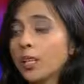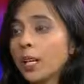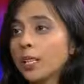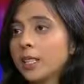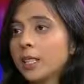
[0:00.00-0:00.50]
on the
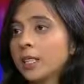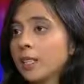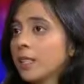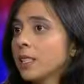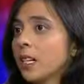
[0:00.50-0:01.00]
idea
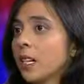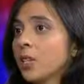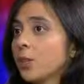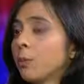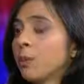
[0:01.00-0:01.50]
that the CIA
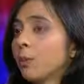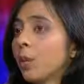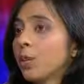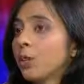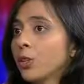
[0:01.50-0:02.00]
should be
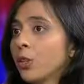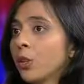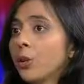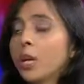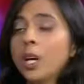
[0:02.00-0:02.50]
running the
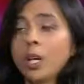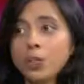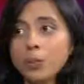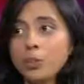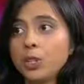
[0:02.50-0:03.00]
show
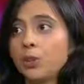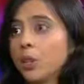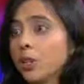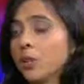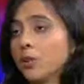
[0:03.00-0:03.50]
and should be
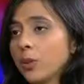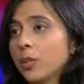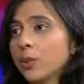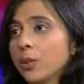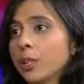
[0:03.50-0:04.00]
doing it so
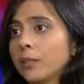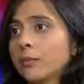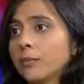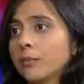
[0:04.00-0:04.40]
secretly.